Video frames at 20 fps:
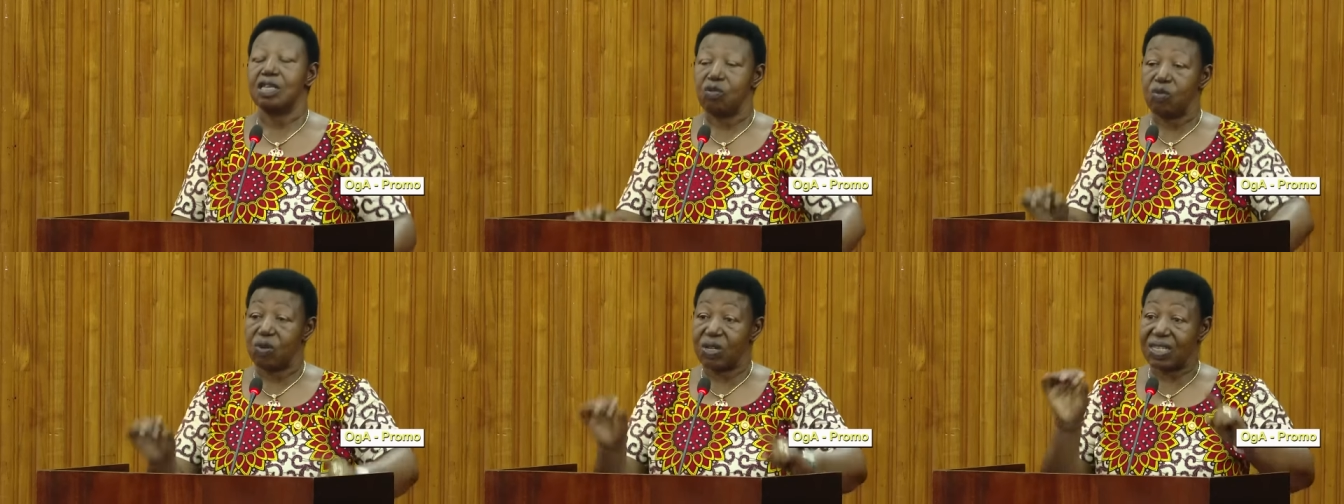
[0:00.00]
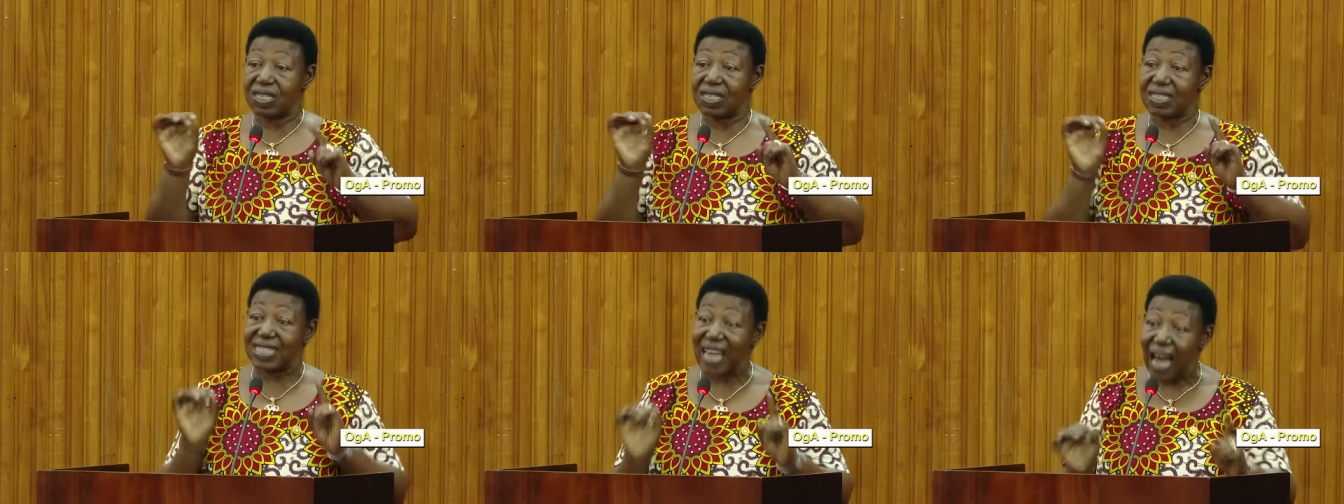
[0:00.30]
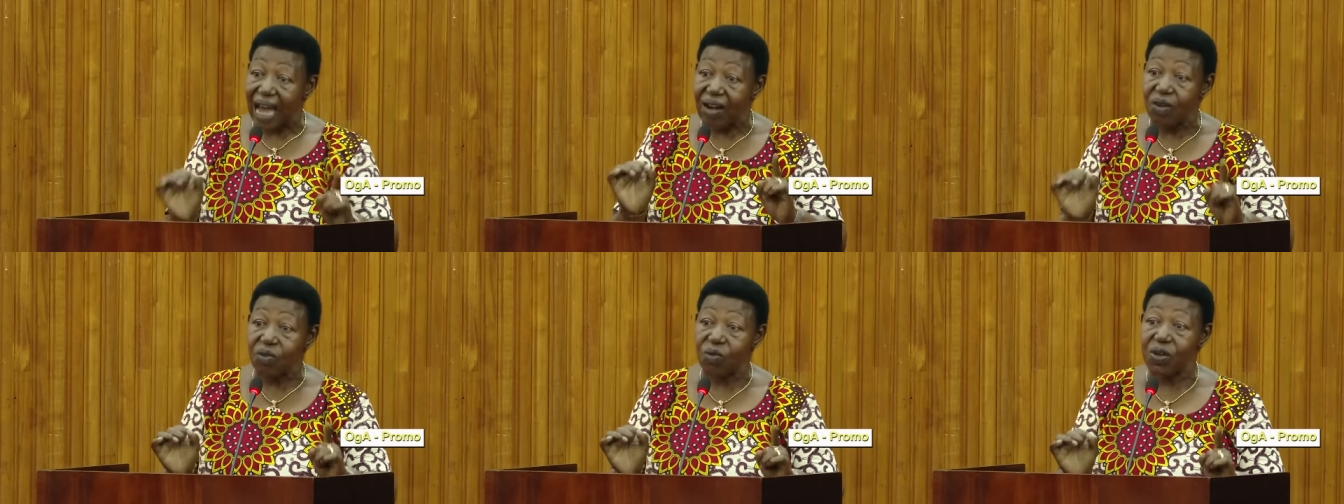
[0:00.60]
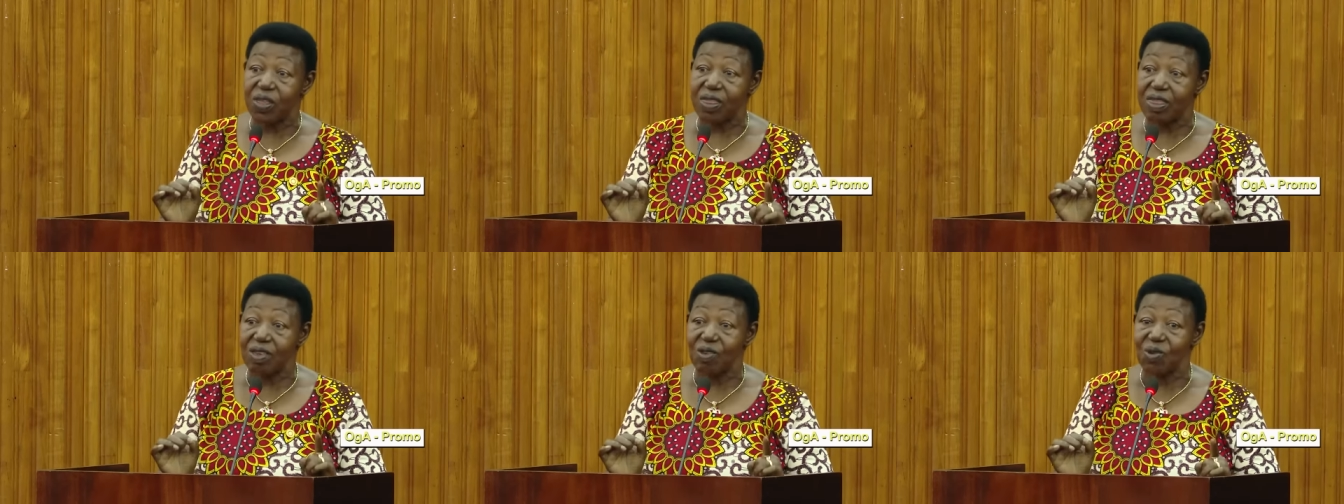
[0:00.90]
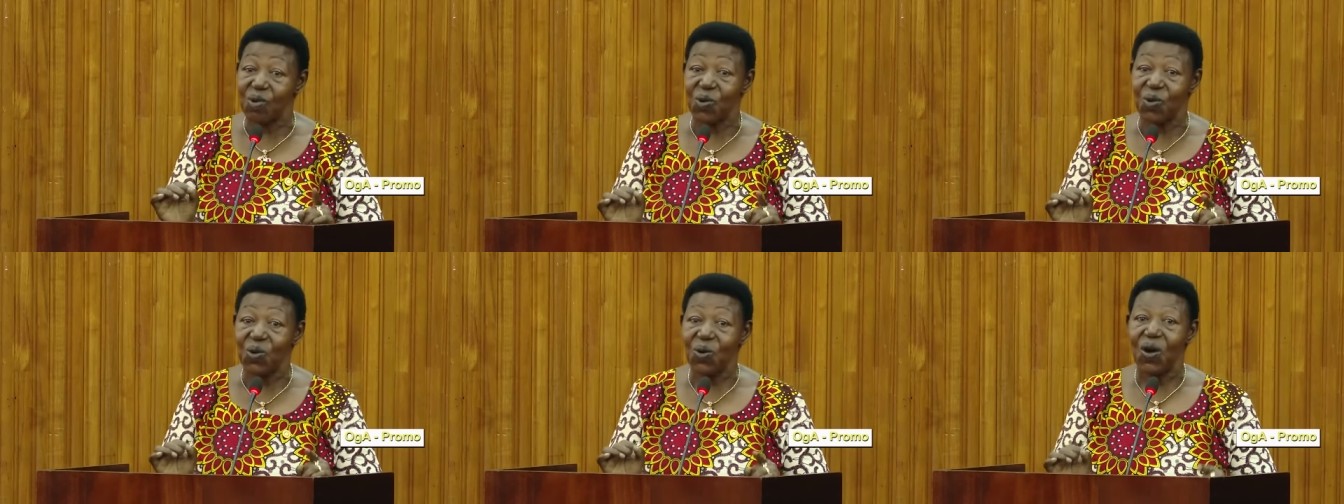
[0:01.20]
He will stand with
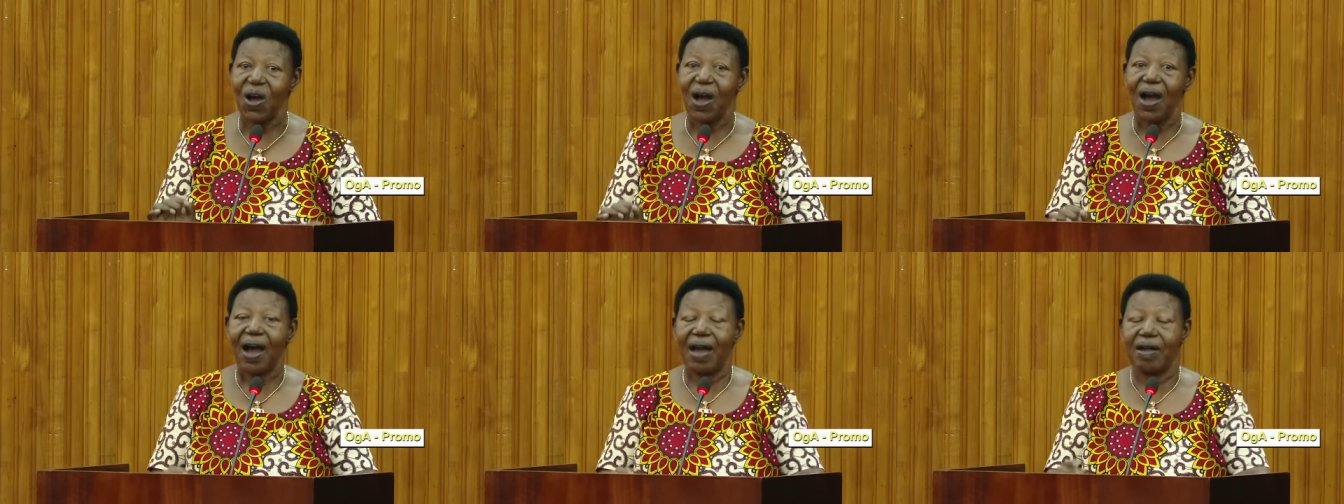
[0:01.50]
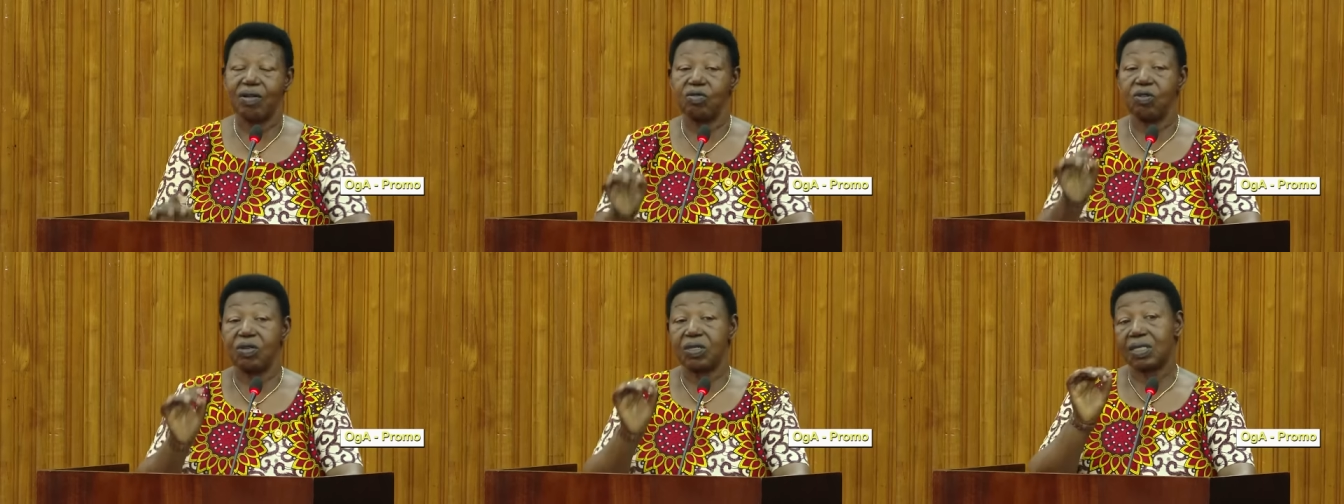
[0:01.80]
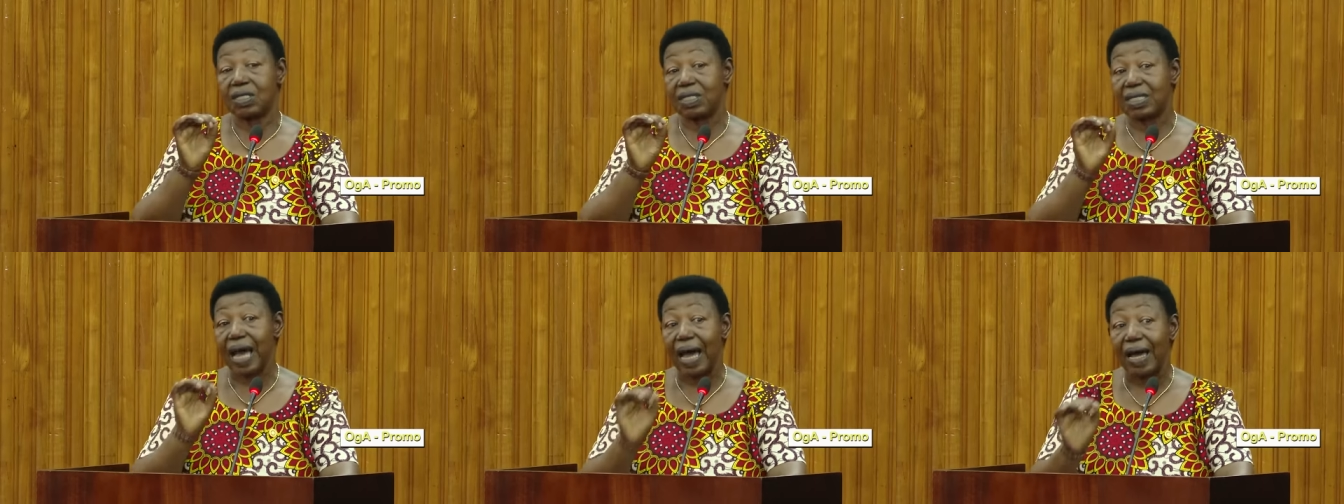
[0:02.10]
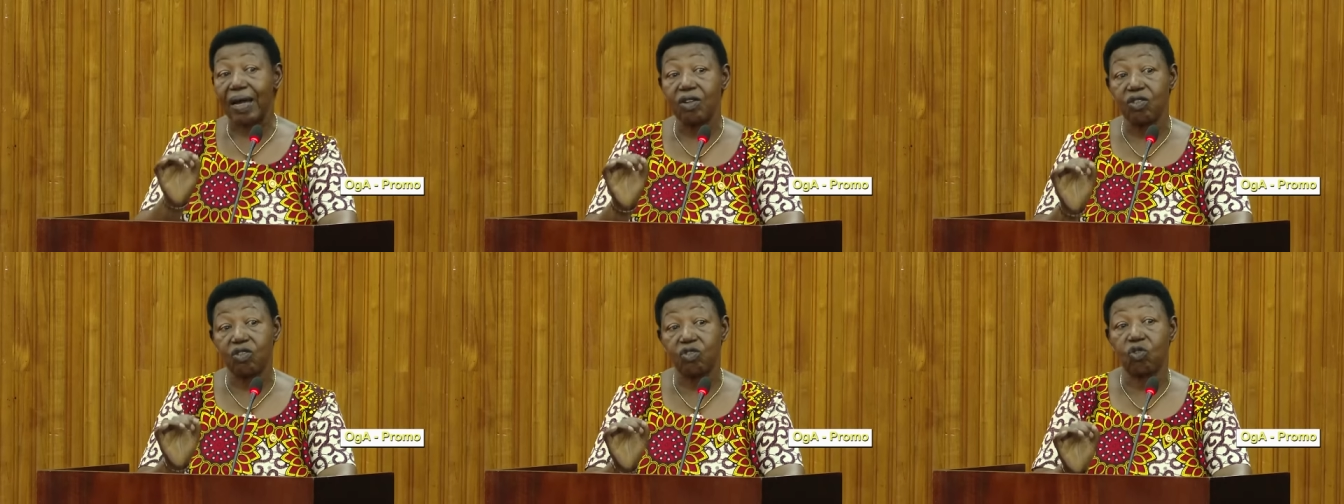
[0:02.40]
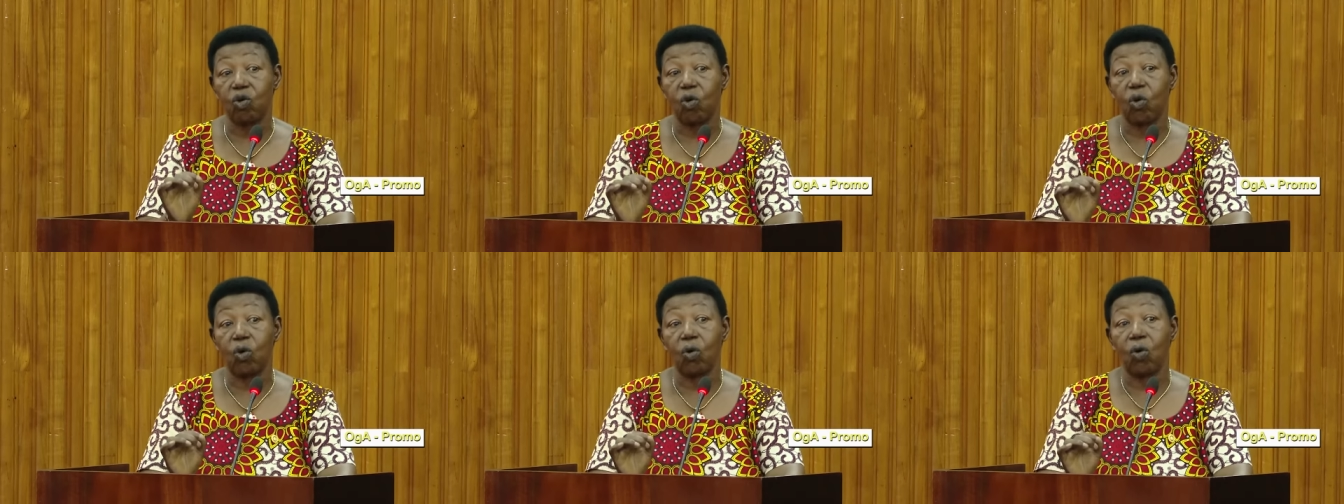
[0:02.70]
you and will stand
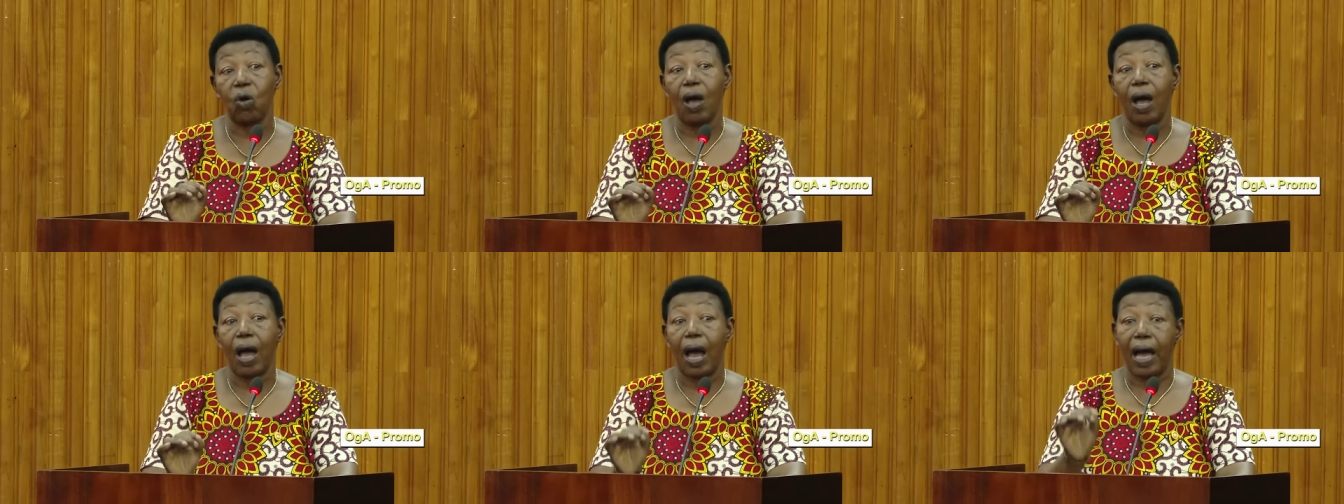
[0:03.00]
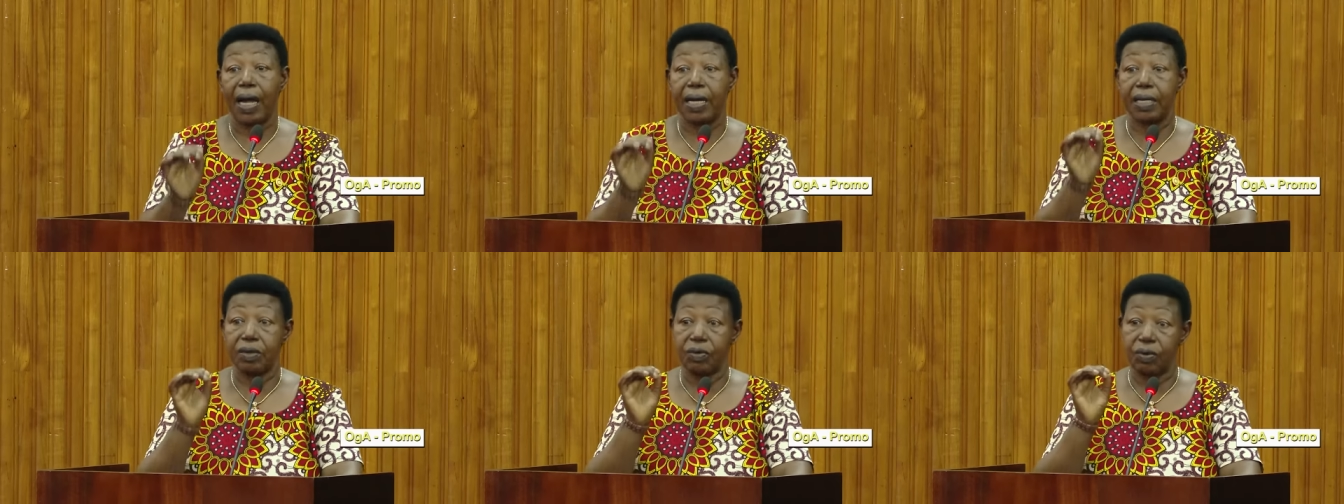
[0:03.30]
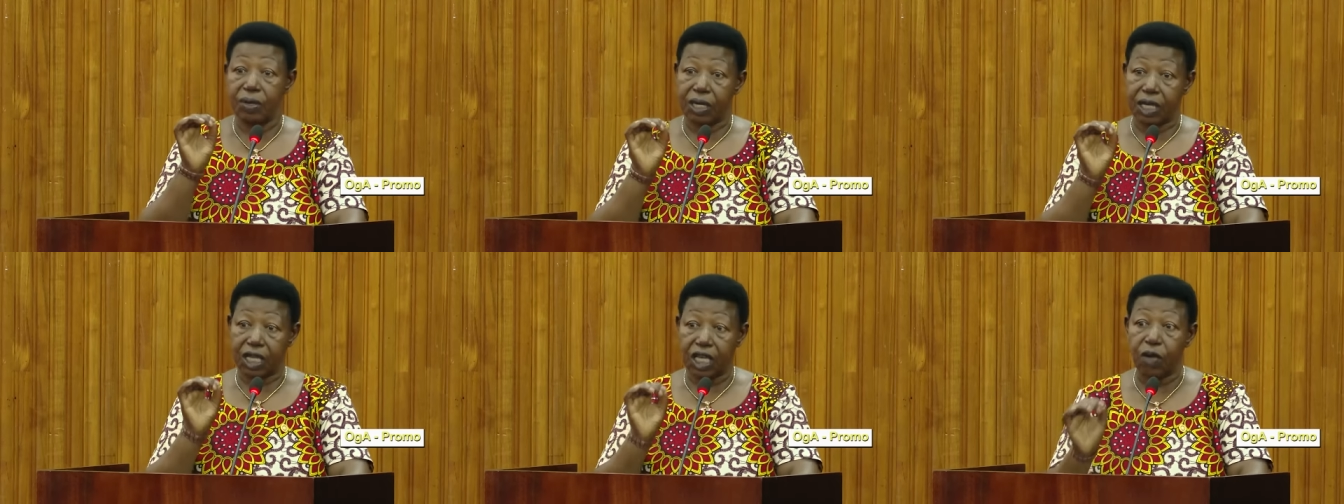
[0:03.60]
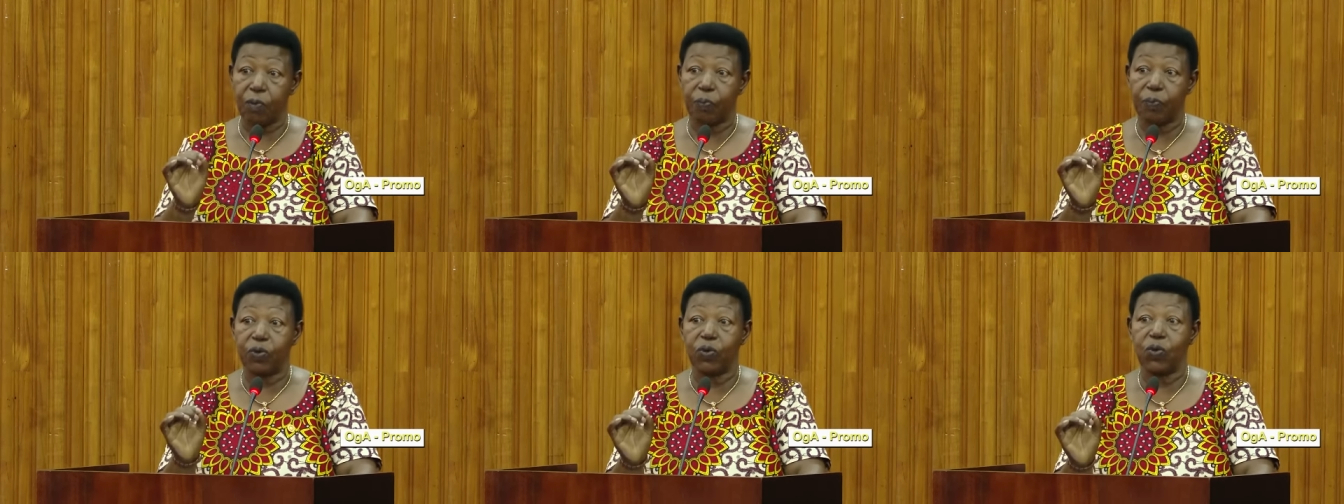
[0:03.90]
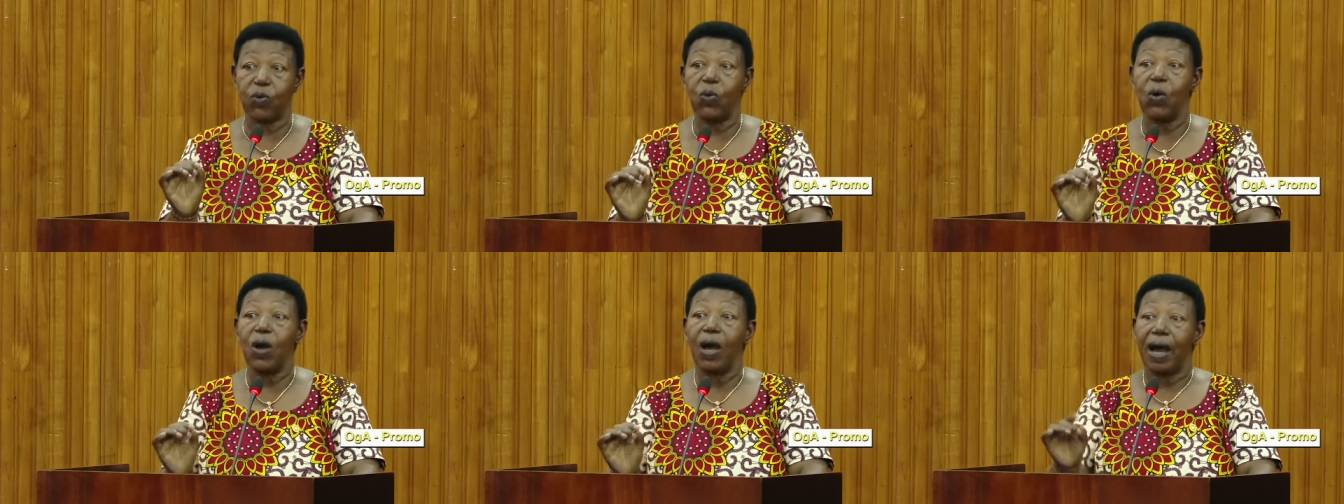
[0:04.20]
tall and he will keep
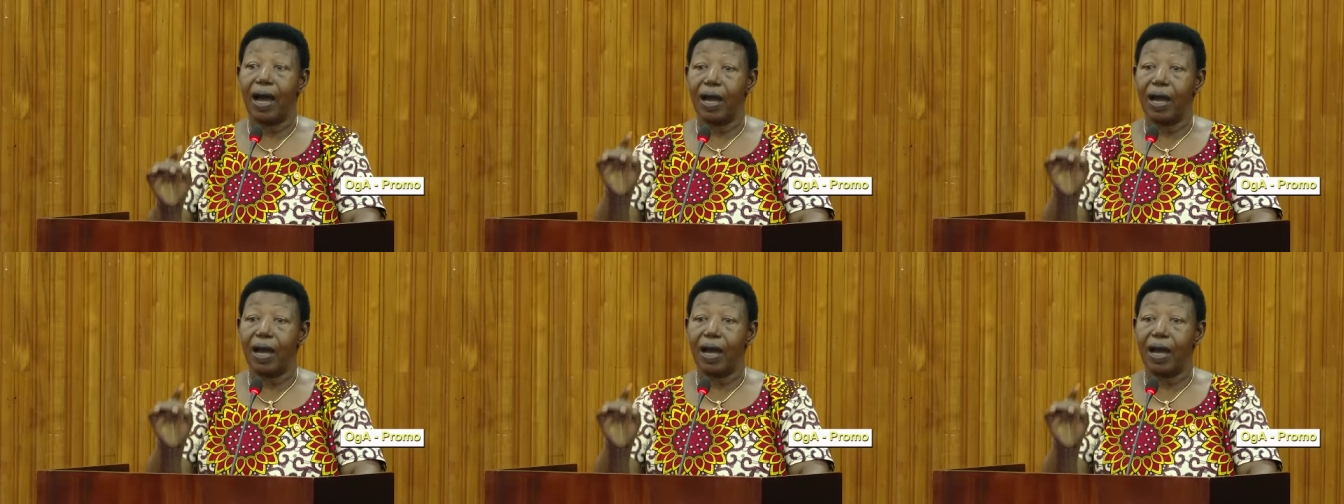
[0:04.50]
you.